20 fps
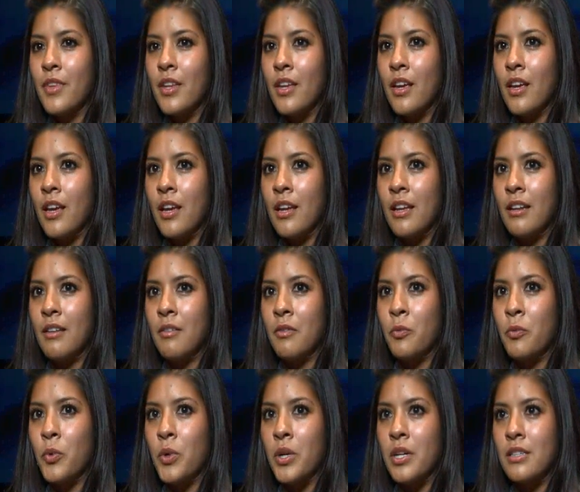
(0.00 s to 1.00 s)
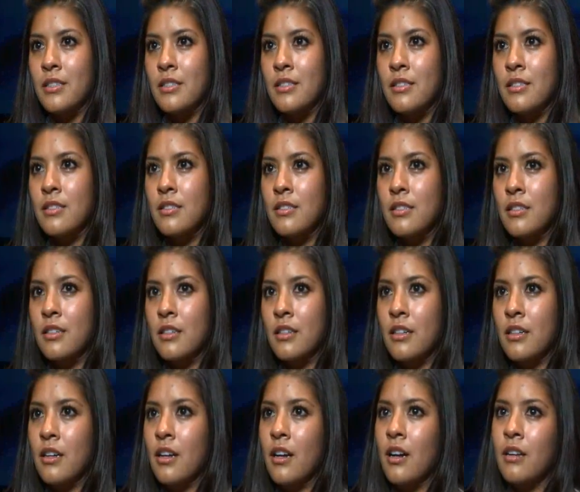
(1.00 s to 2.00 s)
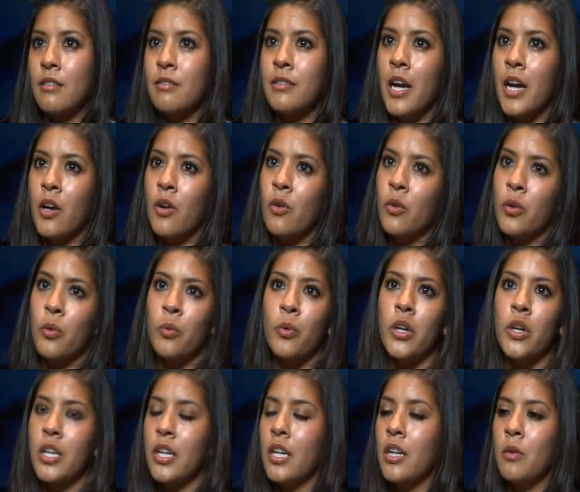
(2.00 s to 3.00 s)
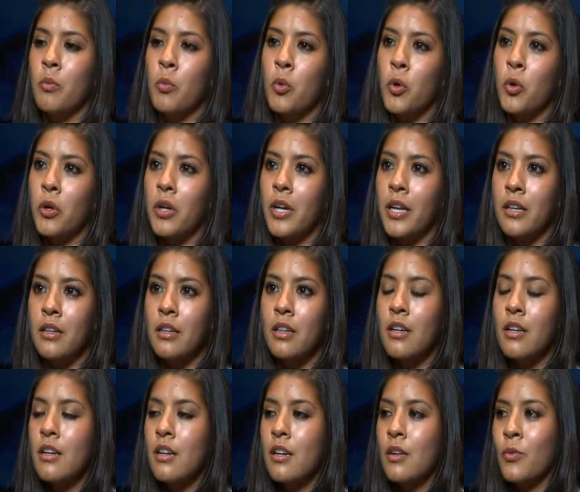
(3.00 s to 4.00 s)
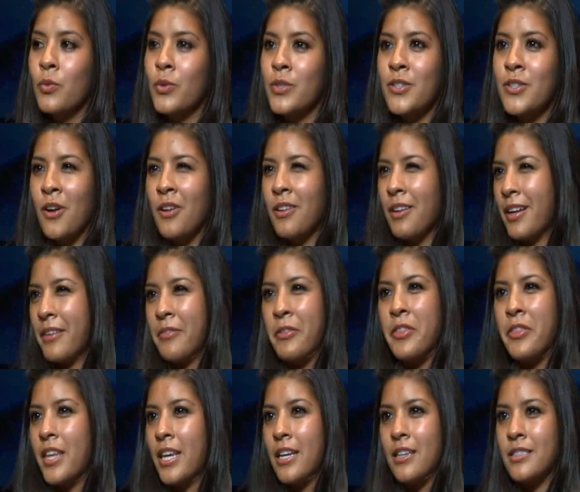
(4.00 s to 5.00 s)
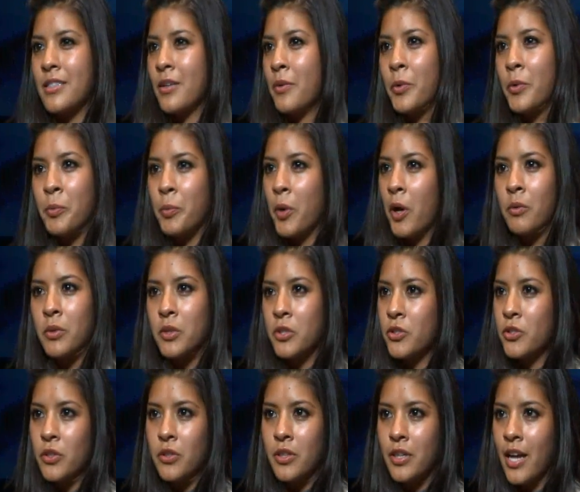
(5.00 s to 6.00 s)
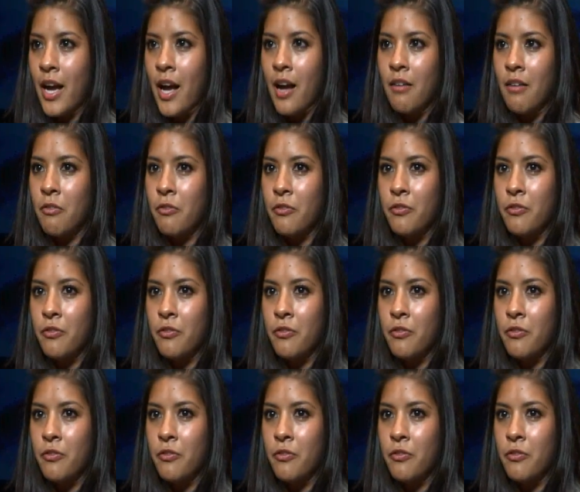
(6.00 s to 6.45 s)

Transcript: and was not going to work anymore, and we saw a lot of things that we probably shouldn't have.